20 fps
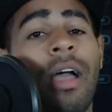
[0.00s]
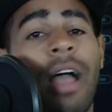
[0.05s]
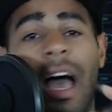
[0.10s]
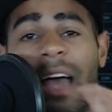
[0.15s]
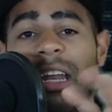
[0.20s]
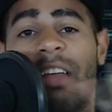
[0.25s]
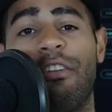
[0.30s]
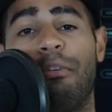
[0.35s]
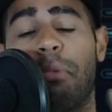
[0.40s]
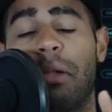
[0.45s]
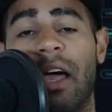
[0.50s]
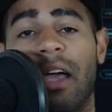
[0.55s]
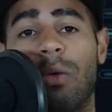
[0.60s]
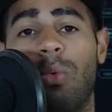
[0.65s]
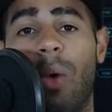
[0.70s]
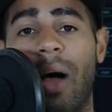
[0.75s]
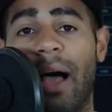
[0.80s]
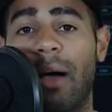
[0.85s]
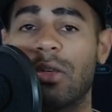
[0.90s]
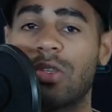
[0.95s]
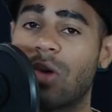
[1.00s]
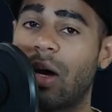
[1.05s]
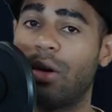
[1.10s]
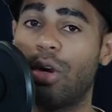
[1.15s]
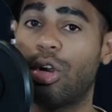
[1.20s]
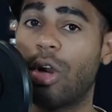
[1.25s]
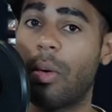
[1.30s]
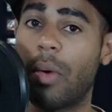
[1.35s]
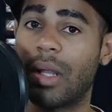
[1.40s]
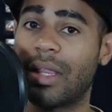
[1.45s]
I never played WoW, so I
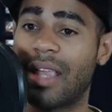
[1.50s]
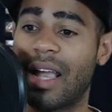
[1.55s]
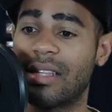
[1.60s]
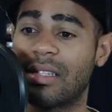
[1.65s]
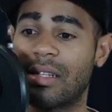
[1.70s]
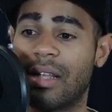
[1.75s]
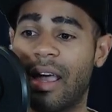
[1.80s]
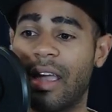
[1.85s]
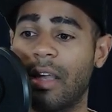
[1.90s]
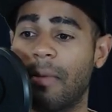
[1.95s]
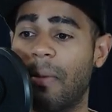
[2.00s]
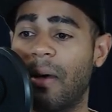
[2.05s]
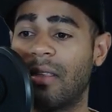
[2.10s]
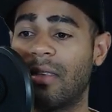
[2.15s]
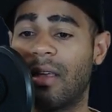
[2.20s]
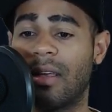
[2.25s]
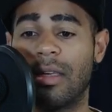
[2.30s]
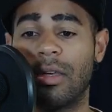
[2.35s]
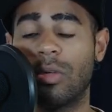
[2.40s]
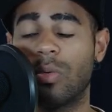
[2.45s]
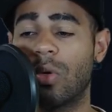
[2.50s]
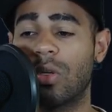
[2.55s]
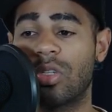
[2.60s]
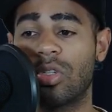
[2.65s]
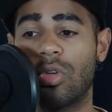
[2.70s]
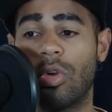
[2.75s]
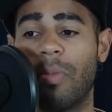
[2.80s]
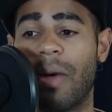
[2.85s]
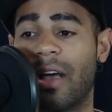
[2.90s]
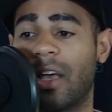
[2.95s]
don't know what that's like, but the Guild Wars
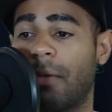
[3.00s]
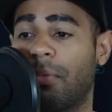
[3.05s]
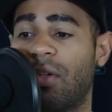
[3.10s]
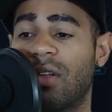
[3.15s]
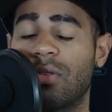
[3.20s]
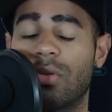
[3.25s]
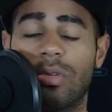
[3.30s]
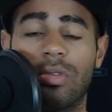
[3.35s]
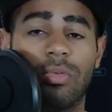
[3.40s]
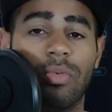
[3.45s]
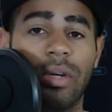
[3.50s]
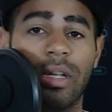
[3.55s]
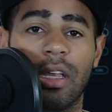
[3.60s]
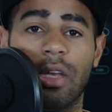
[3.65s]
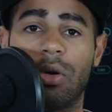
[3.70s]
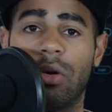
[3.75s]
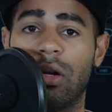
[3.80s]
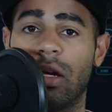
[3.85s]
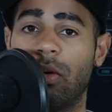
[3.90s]
2 marketplace was really good.